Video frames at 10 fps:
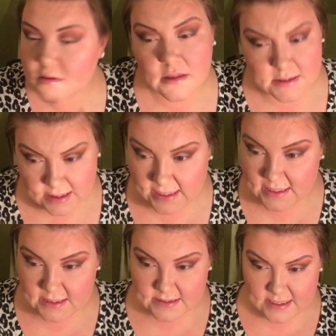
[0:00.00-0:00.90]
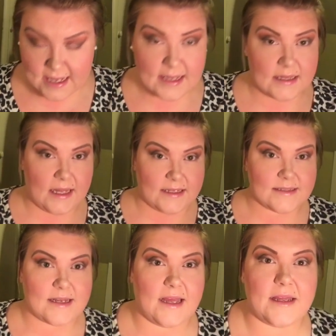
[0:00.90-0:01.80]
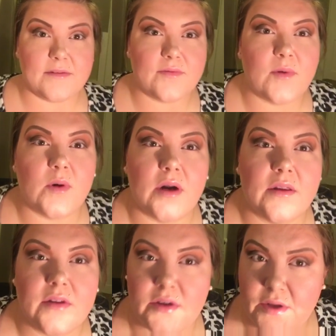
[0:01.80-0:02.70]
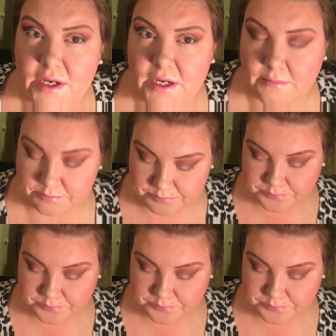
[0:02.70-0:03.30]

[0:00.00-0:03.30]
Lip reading: decided to stay in last night for the new year,